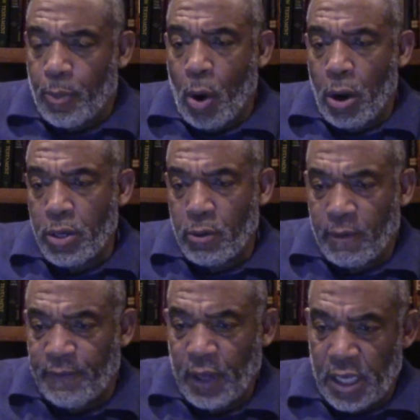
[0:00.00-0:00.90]
party
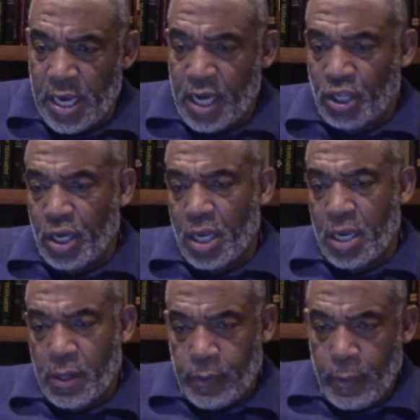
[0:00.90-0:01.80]
or affiliation
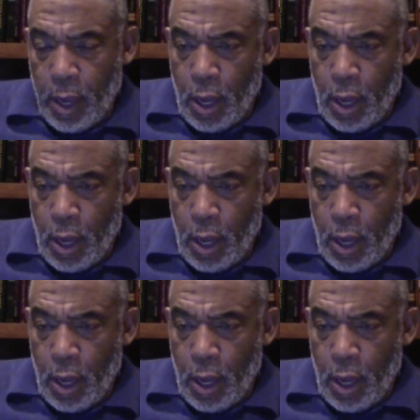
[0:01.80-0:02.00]
is,